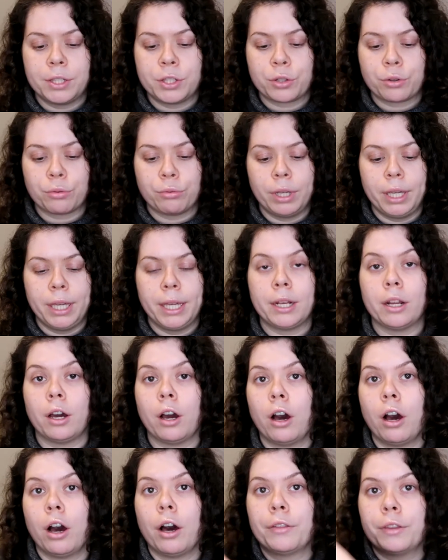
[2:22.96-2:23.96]
screen
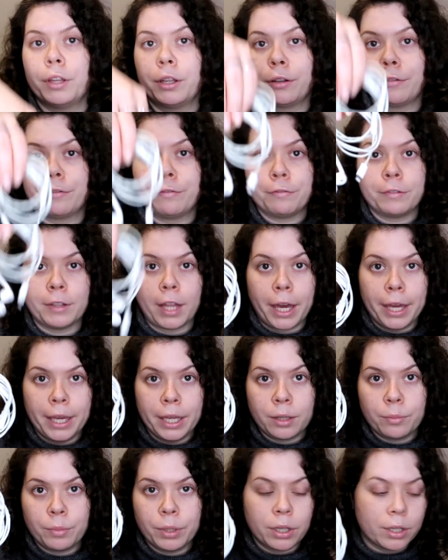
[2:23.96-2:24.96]
on the
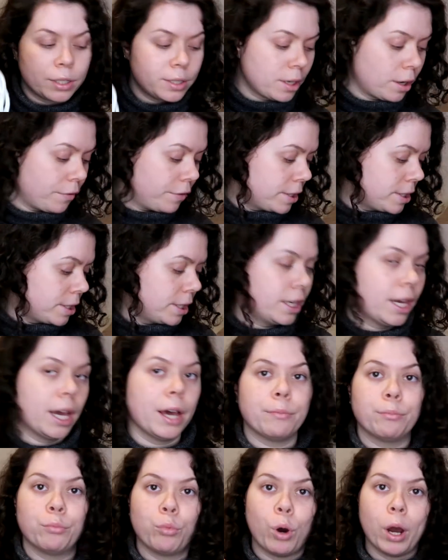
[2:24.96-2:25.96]
flight, because obviously
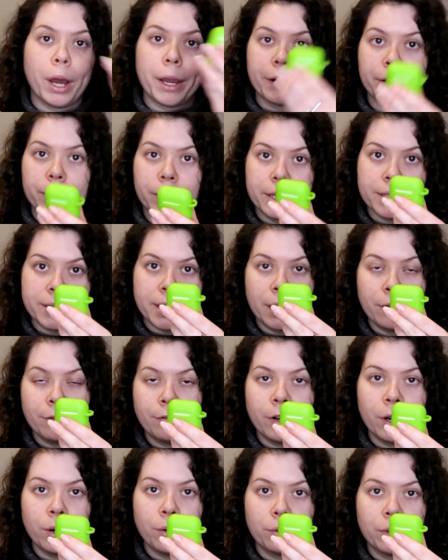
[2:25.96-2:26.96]
a wireless
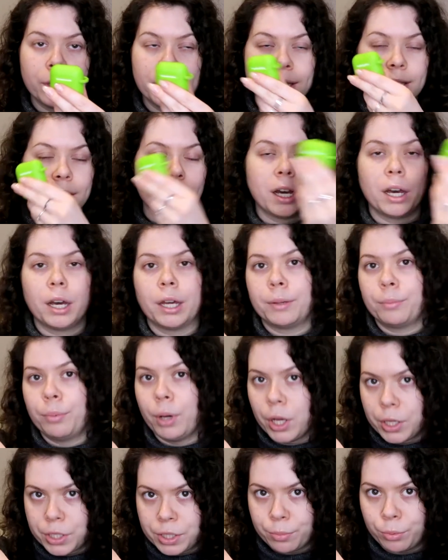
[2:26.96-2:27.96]
headphone is not
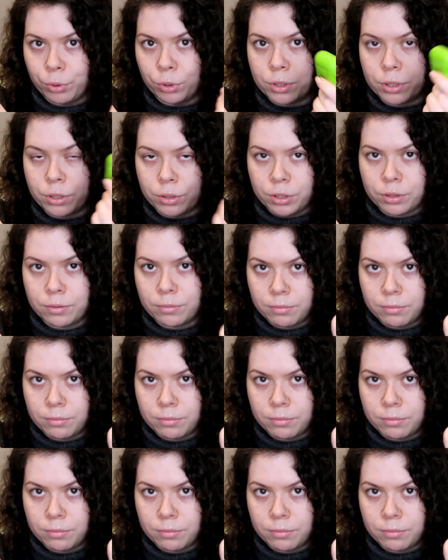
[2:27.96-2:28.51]
possible to